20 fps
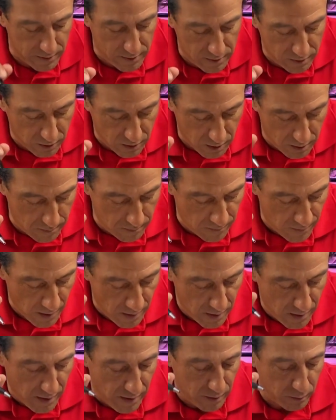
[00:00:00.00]
Income
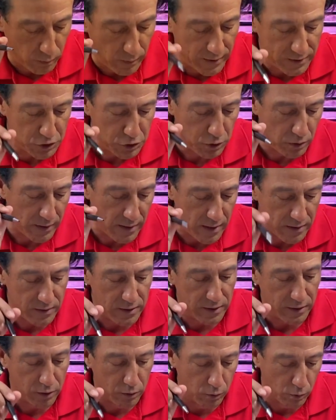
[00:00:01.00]
and Racial
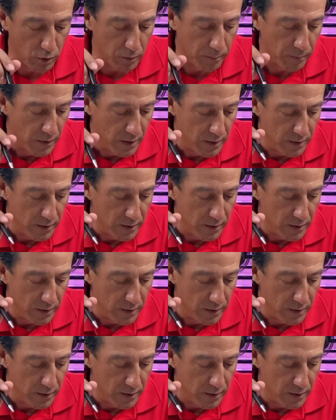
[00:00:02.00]
Ethnic Group.